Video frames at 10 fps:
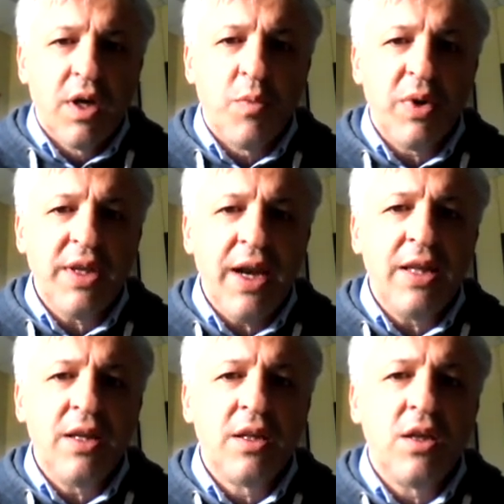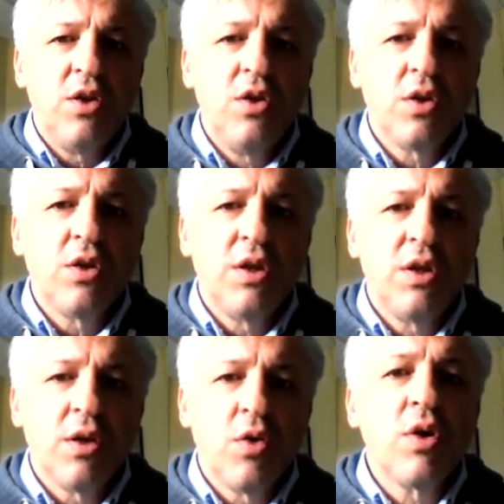a pre-trained
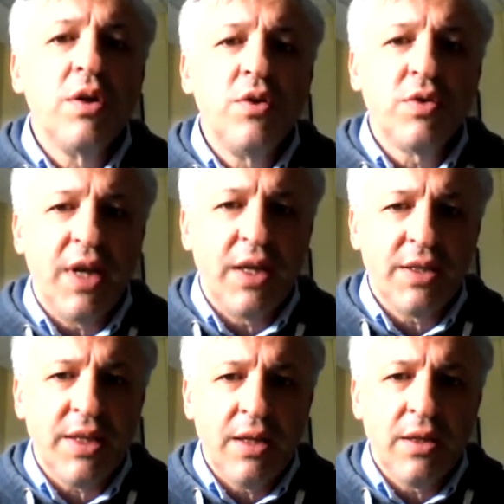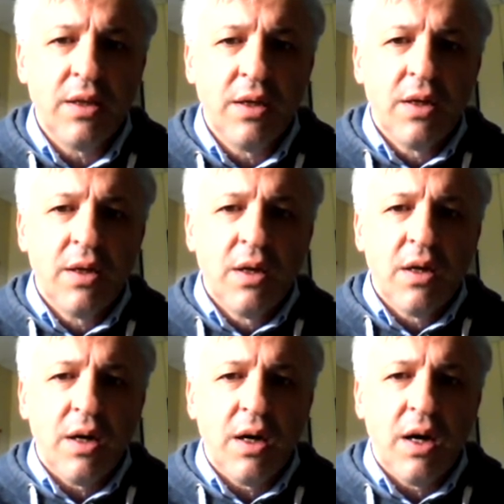Google News data set,
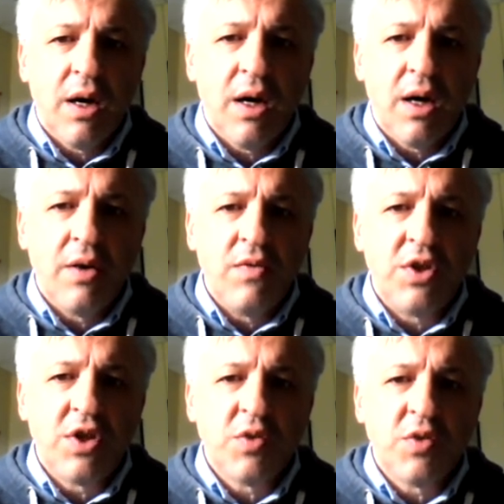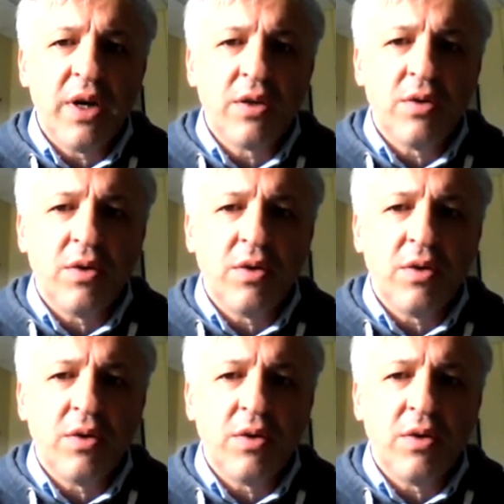which is part